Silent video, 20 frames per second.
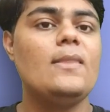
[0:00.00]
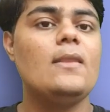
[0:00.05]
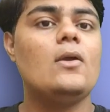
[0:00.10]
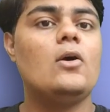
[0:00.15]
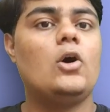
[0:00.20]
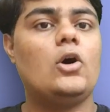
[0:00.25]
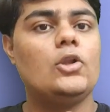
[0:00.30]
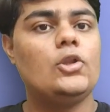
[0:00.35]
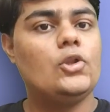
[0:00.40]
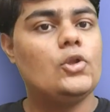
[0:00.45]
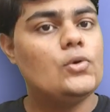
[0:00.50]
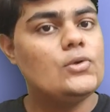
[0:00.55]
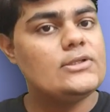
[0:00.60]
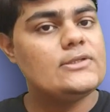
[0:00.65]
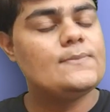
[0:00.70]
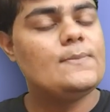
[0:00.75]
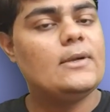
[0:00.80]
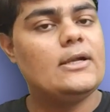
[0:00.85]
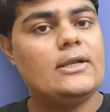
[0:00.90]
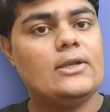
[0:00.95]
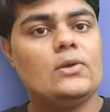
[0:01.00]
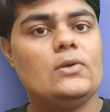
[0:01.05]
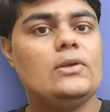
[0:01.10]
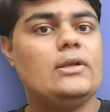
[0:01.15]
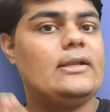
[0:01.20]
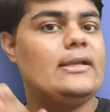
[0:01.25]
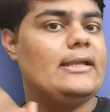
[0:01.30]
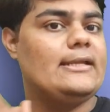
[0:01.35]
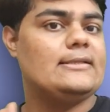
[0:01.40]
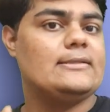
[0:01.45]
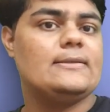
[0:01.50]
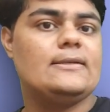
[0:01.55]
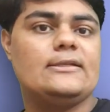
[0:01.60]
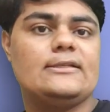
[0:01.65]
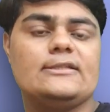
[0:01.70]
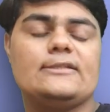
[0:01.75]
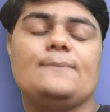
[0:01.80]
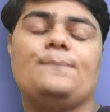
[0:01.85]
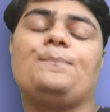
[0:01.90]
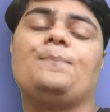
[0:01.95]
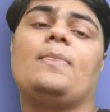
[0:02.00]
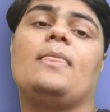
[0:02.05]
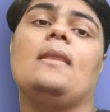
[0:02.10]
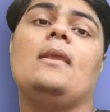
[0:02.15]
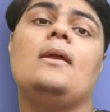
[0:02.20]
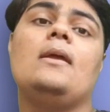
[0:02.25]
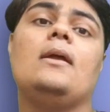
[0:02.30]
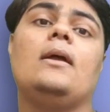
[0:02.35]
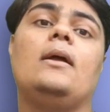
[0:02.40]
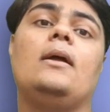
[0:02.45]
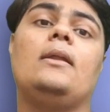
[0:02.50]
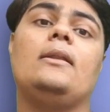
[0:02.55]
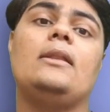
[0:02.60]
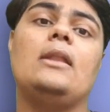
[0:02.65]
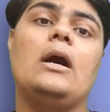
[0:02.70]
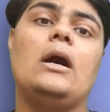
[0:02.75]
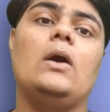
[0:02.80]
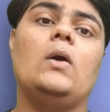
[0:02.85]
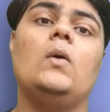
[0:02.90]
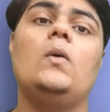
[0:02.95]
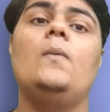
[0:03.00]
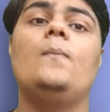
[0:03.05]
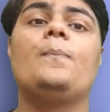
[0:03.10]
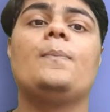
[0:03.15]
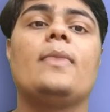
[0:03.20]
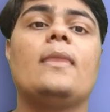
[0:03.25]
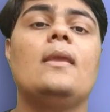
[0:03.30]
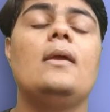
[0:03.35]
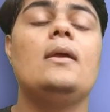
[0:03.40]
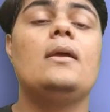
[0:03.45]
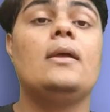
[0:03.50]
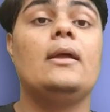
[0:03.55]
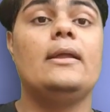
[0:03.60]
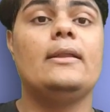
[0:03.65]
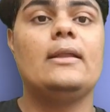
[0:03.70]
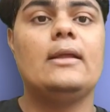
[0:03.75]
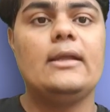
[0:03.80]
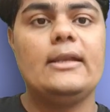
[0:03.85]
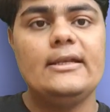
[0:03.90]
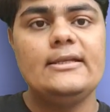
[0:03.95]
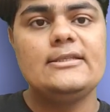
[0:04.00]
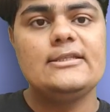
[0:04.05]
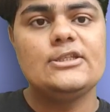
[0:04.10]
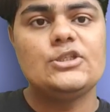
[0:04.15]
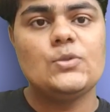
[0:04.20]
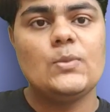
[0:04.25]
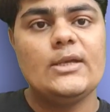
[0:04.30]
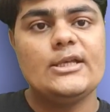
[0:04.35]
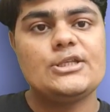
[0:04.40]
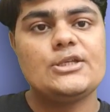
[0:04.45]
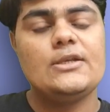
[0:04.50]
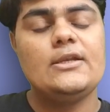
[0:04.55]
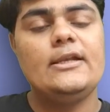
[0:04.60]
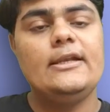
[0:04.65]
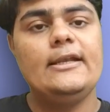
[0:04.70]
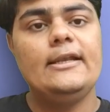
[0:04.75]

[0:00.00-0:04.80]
on those particular assets. Now, a current situation in